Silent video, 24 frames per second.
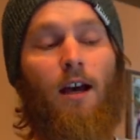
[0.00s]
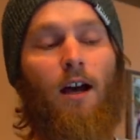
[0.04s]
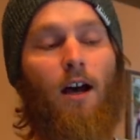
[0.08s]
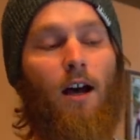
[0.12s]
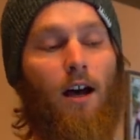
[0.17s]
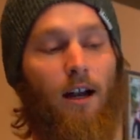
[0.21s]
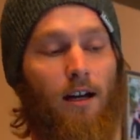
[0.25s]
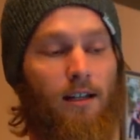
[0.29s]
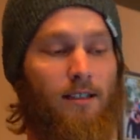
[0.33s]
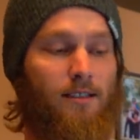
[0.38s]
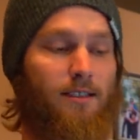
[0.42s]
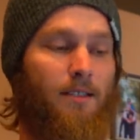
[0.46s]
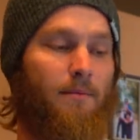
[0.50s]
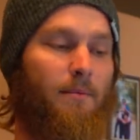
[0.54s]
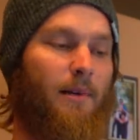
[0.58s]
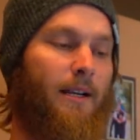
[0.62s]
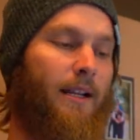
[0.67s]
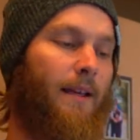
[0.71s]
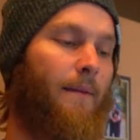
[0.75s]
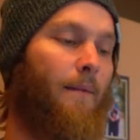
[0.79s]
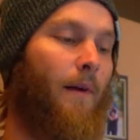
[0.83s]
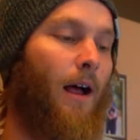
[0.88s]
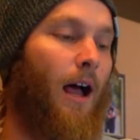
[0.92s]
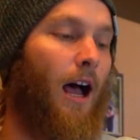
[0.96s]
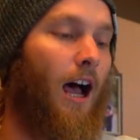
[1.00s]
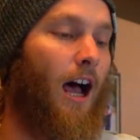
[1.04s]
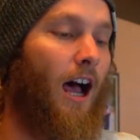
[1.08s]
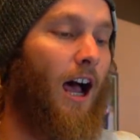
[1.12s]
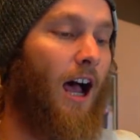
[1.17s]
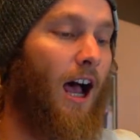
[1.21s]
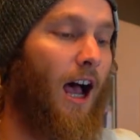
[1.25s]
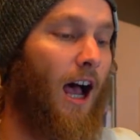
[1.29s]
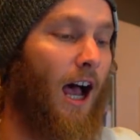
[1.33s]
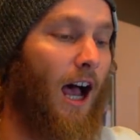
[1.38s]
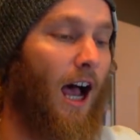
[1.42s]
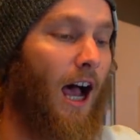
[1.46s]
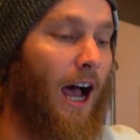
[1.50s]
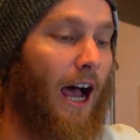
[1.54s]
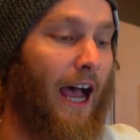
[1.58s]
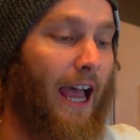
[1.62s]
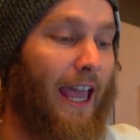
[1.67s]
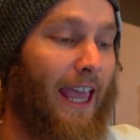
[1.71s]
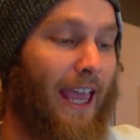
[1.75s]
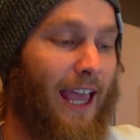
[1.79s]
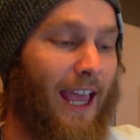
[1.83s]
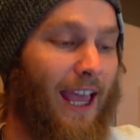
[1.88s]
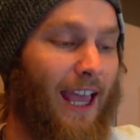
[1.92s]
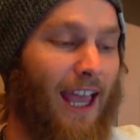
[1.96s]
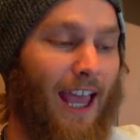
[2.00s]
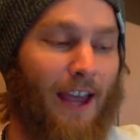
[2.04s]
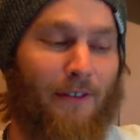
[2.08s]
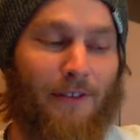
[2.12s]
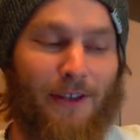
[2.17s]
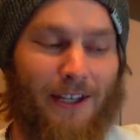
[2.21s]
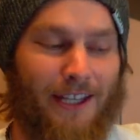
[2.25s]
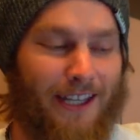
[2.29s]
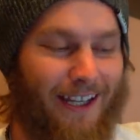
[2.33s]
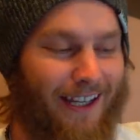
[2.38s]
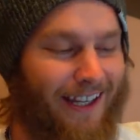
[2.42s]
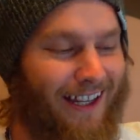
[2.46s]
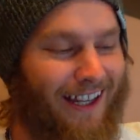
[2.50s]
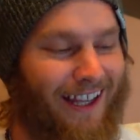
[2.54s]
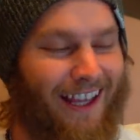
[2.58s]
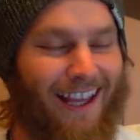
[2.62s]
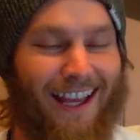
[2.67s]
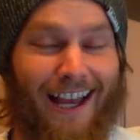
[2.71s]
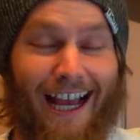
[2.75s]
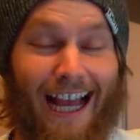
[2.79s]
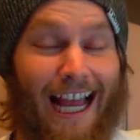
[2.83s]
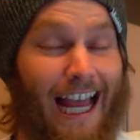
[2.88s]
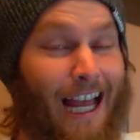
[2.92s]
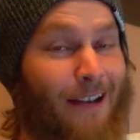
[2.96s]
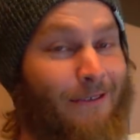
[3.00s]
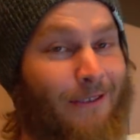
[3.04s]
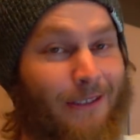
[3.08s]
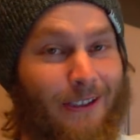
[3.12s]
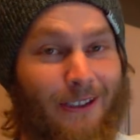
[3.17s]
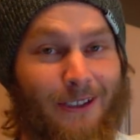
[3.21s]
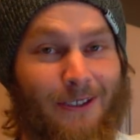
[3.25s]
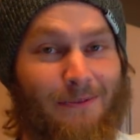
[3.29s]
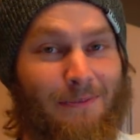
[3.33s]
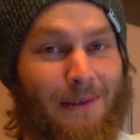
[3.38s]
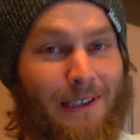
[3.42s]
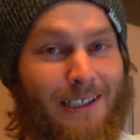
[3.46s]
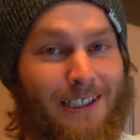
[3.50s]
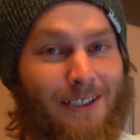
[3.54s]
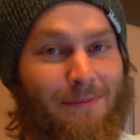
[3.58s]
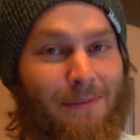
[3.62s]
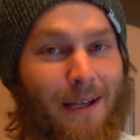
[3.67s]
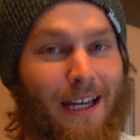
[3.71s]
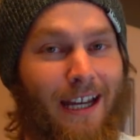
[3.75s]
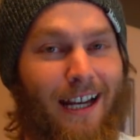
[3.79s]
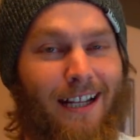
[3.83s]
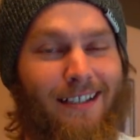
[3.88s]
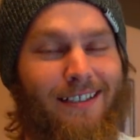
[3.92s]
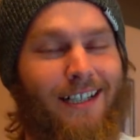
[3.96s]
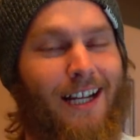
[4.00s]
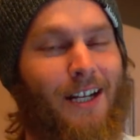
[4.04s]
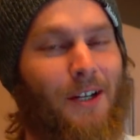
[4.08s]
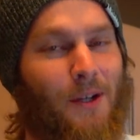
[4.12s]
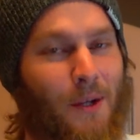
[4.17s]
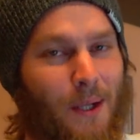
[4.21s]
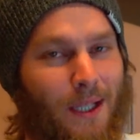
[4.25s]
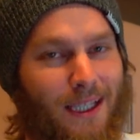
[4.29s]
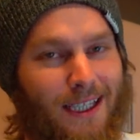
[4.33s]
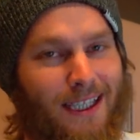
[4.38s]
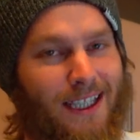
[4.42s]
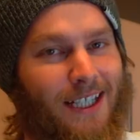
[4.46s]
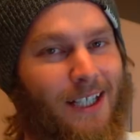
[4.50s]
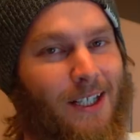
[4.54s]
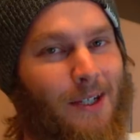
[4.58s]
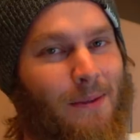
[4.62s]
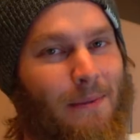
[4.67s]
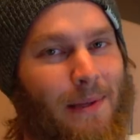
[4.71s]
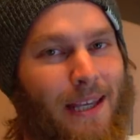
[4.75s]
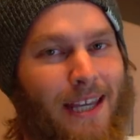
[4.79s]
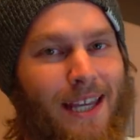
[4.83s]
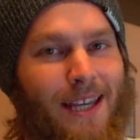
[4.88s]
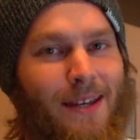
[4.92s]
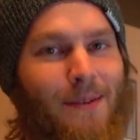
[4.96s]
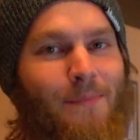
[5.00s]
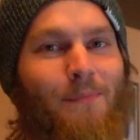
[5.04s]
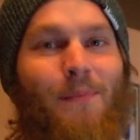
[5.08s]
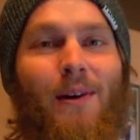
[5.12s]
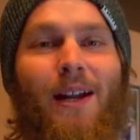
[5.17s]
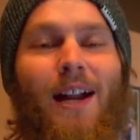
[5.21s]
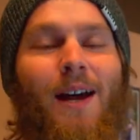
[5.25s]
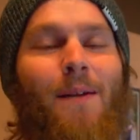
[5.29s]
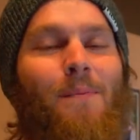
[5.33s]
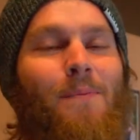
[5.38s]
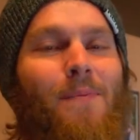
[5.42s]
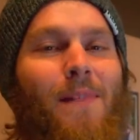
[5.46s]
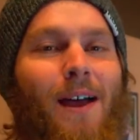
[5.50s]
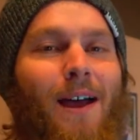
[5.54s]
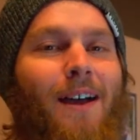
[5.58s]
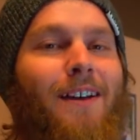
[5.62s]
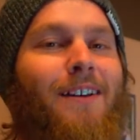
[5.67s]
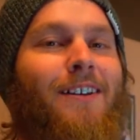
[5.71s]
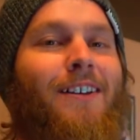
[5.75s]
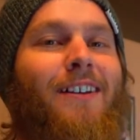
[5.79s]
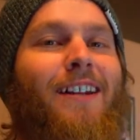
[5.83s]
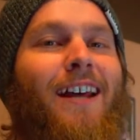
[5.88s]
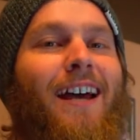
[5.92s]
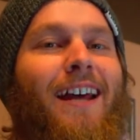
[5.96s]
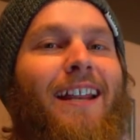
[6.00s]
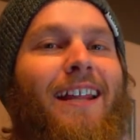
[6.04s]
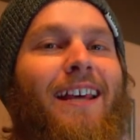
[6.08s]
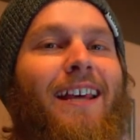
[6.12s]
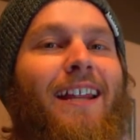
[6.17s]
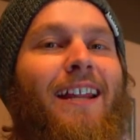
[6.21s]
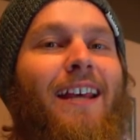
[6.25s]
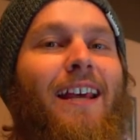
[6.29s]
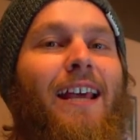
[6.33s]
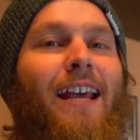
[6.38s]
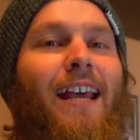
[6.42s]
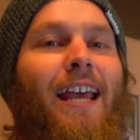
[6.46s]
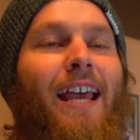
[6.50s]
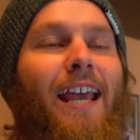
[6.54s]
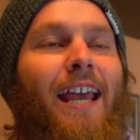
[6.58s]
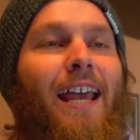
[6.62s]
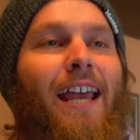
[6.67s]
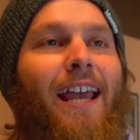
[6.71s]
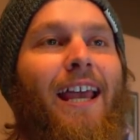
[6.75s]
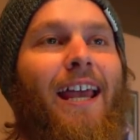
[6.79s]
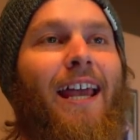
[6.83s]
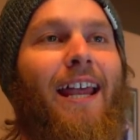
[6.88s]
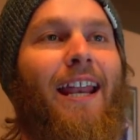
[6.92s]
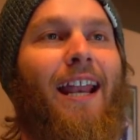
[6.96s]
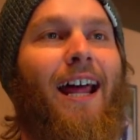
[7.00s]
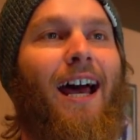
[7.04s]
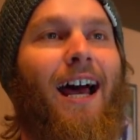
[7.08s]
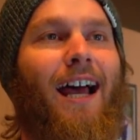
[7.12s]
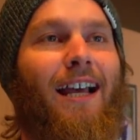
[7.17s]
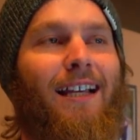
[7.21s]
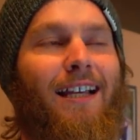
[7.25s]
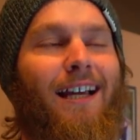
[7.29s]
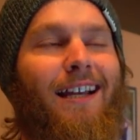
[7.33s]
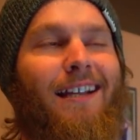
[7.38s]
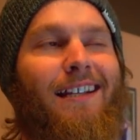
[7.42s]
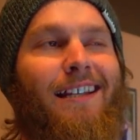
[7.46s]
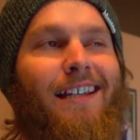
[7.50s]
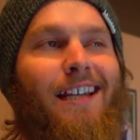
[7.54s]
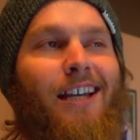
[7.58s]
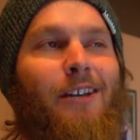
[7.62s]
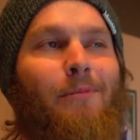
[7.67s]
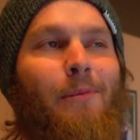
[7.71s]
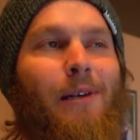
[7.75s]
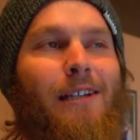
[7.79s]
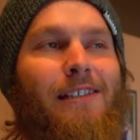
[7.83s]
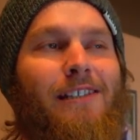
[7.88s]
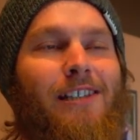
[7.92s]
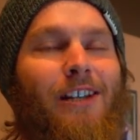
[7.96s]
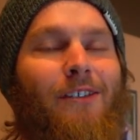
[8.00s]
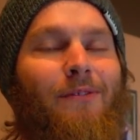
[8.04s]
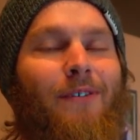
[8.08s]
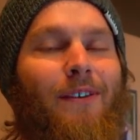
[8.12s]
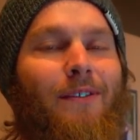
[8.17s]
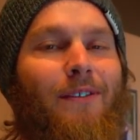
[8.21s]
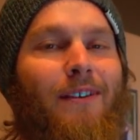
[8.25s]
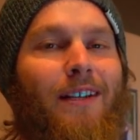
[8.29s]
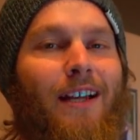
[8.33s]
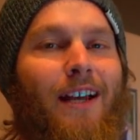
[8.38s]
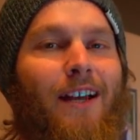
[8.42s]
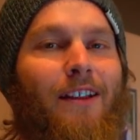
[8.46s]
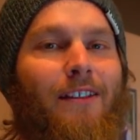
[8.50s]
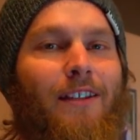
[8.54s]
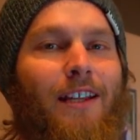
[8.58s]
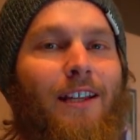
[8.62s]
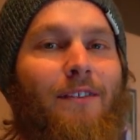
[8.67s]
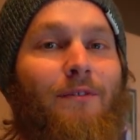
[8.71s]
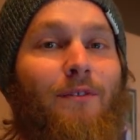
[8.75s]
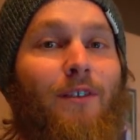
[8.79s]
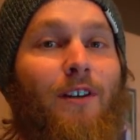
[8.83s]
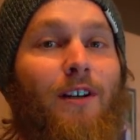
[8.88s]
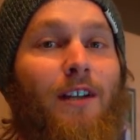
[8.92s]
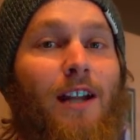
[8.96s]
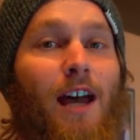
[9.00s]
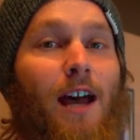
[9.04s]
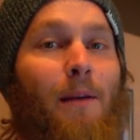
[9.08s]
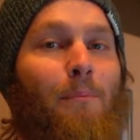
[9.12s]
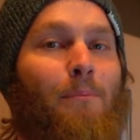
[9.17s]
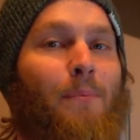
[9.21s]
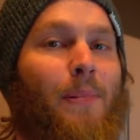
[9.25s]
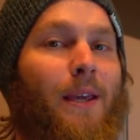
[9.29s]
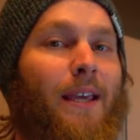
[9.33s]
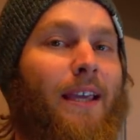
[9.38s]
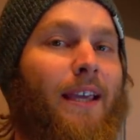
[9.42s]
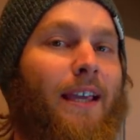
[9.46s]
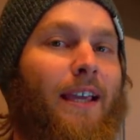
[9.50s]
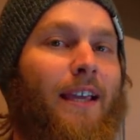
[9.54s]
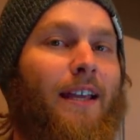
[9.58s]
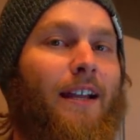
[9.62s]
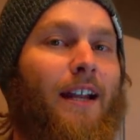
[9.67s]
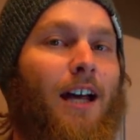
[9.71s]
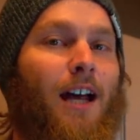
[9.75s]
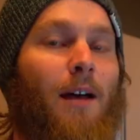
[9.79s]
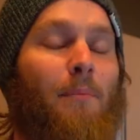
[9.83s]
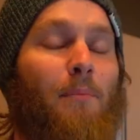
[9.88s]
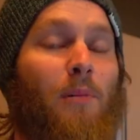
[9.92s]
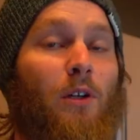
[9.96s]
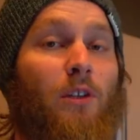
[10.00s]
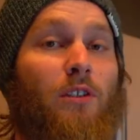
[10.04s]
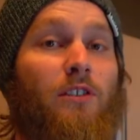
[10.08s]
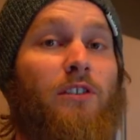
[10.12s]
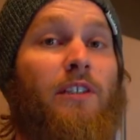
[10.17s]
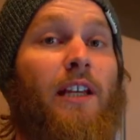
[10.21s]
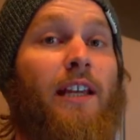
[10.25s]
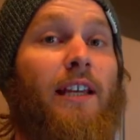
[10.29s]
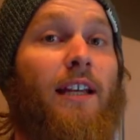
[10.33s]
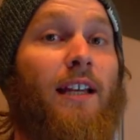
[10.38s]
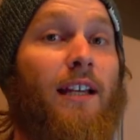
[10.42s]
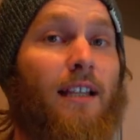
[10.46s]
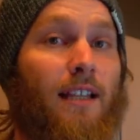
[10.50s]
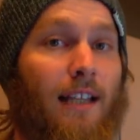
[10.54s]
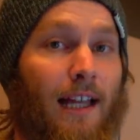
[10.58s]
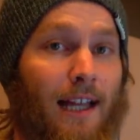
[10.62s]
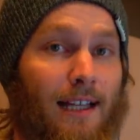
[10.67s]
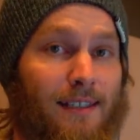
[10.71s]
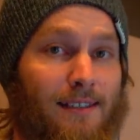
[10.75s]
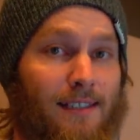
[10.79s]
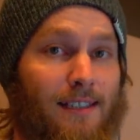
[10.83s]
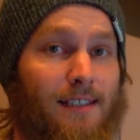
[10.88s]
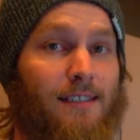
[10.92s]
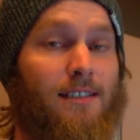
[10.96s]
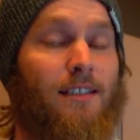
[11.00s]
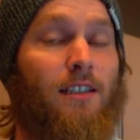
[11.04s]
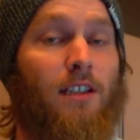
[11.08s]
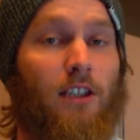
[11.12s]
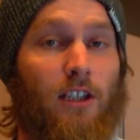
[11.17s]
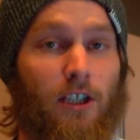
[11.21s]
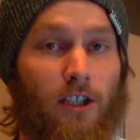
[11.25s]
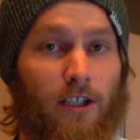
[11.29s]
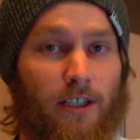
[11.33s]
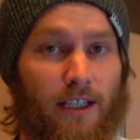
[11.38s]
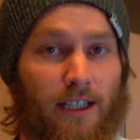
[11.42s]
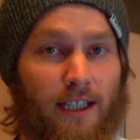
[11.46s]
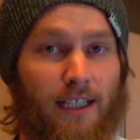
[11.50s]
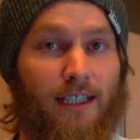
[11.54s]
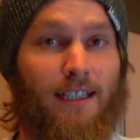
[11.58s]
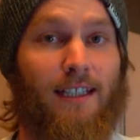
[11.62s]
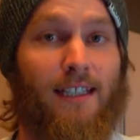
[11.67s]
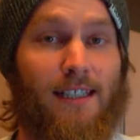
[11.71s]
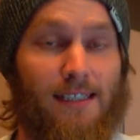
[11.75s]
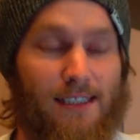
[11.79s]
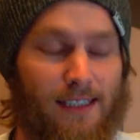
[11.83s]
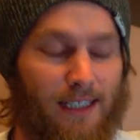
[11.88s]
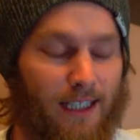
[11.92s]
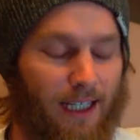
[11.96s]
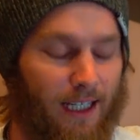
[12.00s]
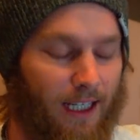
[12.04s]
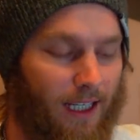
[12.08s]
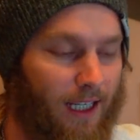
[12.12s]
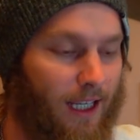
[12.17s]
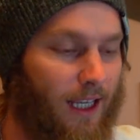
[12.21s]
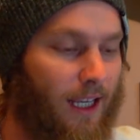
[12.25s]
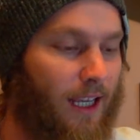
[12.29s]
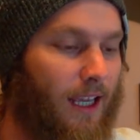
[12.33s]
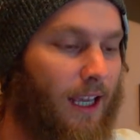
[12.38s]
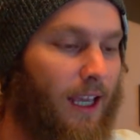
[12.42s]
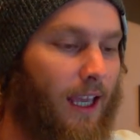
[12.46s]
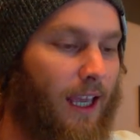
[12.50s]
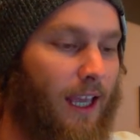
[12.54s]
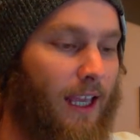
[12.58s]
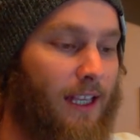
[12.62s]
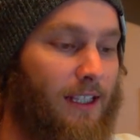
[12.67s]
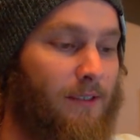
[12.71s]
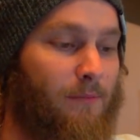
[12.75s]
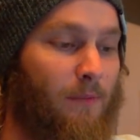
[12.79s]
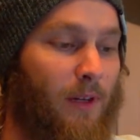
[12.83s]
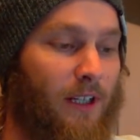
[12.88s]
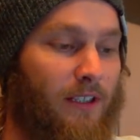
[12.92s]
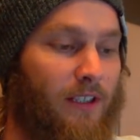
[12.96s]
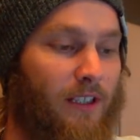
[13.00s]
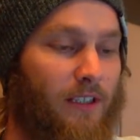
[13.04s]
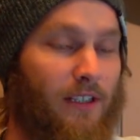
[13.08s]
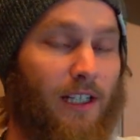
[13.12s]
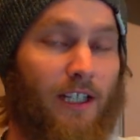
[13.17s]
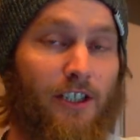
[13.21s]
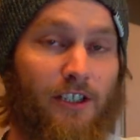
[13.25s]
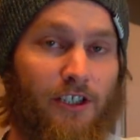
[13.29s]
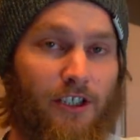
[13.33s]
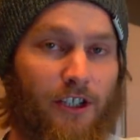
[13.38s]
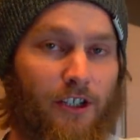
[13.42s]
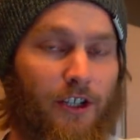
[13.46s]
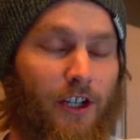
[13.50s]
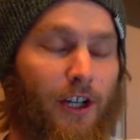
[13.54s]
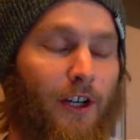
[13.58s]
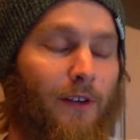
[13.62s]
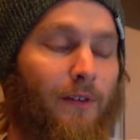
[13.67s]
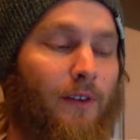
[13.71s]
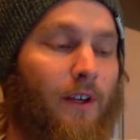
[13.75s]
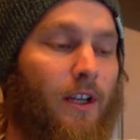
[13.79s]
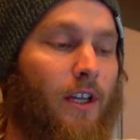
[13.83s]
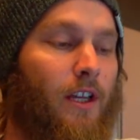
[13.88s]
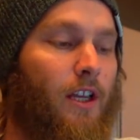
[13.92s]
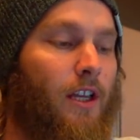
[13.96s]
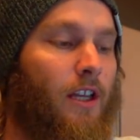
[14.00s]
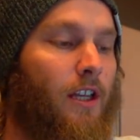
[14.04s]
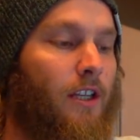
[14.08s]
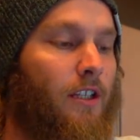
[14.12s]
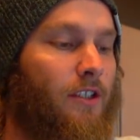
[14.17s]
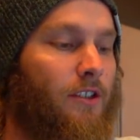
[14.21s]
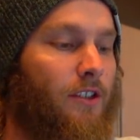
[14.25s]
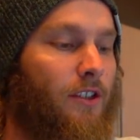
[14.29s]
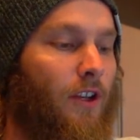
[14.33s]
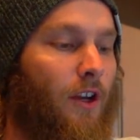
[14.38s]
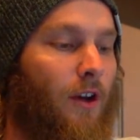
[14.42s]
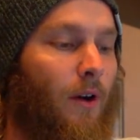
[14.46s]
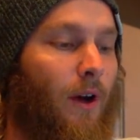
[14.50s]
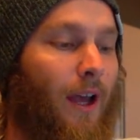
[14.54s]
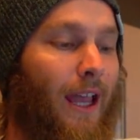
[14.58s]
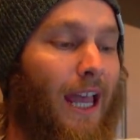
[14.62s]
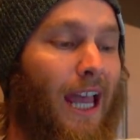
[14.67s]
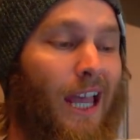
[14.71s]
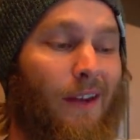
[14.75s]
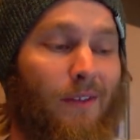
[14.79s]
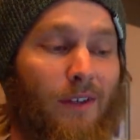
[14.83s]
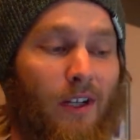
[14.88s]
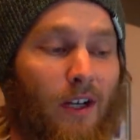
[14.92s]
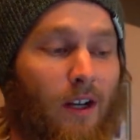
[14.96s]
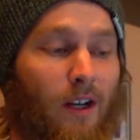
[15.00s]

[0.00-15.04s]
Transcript: Honestly, buddy, I haven't learned much Spanish. I know a little bit, but I'm not good at it. And I kind of kick myself every now and then for not picking it up or taking classes and learning and listening as much as I should have. So I haven't